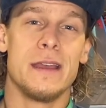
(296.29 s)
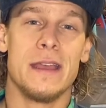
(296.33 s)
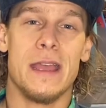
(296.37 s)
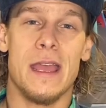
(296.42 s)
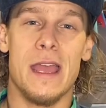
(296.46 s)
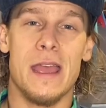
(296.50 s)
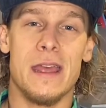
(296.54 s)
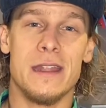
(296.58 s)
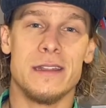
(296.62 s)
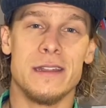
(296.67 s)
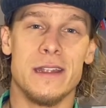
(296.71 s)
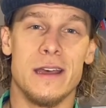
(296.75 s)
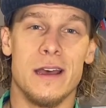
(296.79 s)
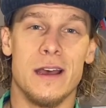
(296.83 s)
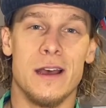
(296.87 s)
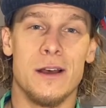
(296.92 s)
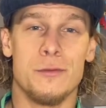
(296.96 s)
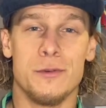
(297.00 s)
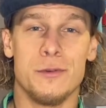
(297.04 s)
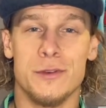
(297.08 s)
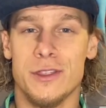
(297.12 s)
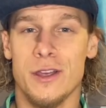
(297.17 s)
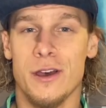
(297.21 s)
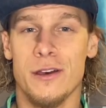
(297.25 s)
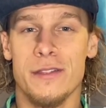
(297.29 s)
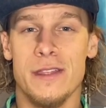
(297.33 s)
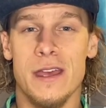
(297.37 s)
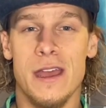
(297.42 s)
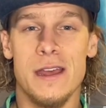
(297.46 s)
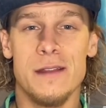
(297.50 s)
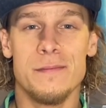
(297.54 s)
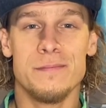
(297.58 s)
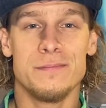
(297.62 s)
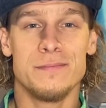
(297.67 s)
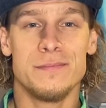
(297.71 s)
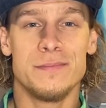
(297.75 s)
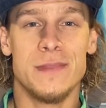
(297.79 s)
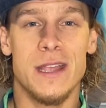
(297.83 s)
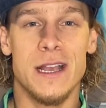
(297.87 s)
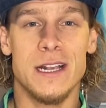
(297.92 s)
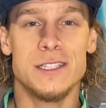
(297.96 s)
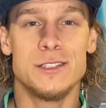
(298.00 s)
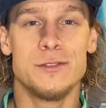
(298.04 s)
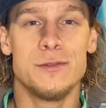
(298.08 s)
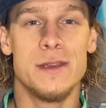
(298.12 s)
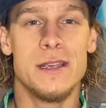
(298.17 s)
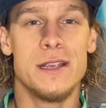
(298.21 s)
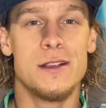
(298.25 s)
And uh, with all that,
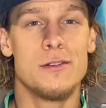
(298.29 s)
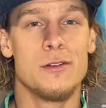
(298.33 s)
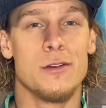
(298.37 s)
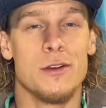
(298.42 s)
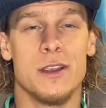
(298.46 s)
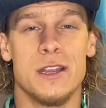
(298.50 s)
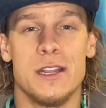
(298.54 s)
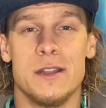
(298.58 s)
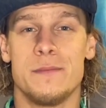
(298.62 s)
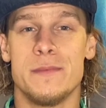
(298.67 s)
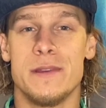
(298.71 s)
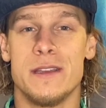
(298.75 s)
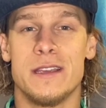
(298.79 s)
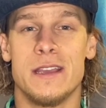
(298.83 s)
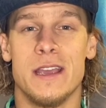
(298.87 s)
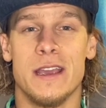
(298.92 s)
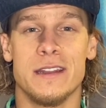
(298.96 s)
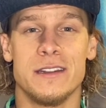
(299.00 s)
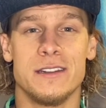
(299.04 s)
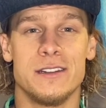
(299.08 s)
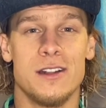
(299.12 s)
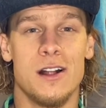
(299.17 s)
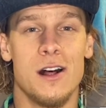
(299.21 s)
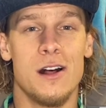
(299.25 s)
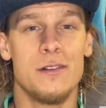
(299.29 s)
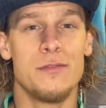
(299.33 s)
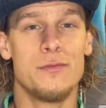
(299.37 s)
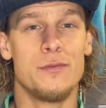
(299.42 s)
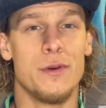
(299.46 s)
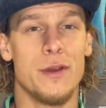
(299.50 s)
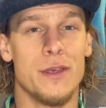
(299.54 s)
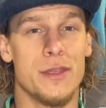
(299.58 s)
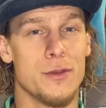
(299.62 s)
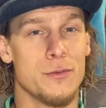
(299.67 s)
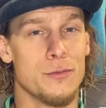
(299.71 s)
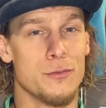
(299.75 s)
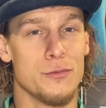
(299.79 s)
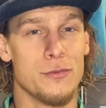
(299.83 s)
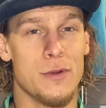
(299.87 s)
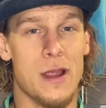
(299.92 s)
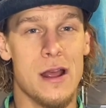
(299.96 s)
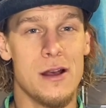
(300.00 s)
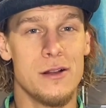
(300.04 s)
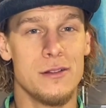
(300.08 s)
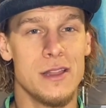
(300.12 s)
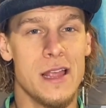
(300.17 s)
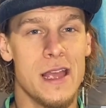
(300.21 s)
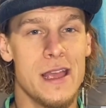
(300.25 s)
next week we're going to be kicking it off with
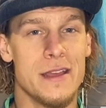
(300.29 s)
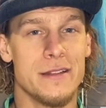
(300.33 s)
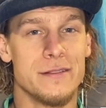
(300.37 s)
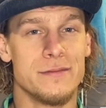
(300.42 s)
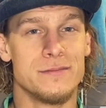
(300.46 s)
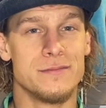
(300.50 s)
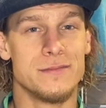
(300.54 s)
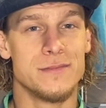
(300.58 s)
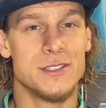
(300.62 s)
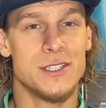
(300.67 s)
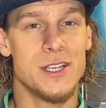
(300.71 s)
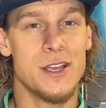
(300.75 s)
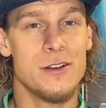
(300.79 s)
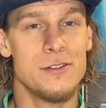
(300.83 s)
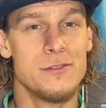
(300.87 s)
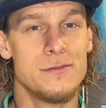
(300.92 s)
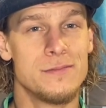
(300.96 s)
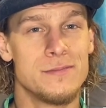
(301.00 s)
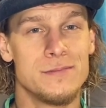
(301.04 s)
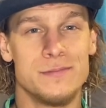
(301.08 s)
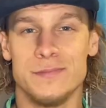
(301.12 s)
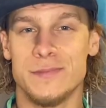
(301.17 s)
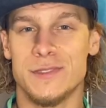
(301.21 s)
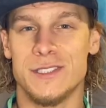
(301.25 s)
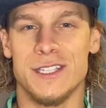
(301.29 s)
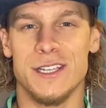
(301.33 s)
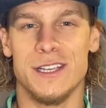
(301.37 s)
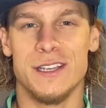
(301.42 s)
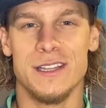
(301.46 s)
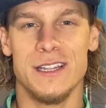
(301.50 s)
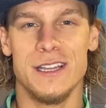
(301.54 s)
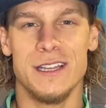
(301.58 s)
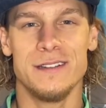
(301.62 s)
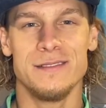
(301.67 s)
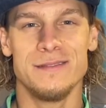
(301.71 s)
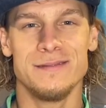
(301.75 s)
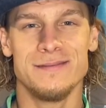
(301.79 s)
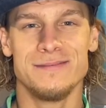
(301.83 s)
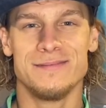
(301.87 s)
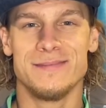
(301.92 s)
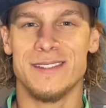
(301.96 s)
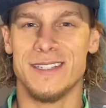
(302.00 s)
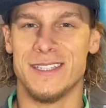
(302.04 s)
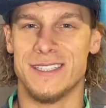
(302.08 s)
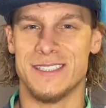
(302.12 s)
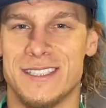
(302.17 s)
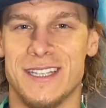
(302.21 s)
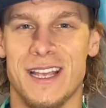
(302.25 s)
Rowlet. So, see you then,
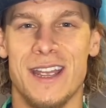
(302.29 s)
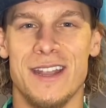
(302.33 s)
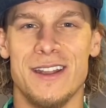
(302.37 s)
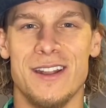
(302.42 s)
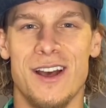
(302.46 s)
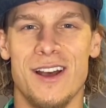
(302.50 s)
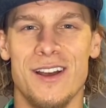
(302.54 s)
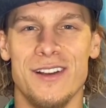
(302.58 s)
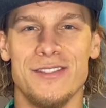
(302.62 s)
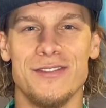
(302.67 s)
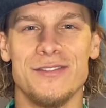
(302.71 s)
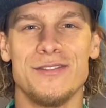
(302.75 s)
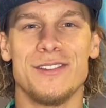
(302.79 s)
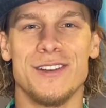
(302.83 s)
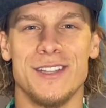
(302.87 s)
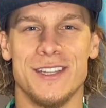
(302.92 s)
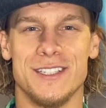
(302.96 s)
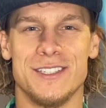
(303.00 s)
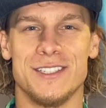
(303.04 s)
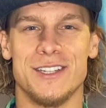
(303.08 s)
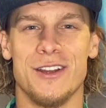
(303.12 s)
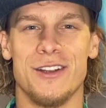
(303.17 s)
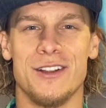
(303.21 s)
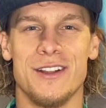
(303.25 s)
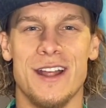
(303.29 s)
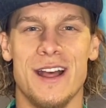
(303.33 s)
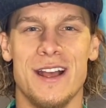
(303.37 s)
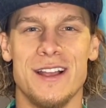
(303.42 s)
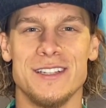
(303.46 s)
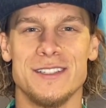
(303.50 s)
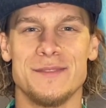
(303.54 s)
and signing off with a Totodile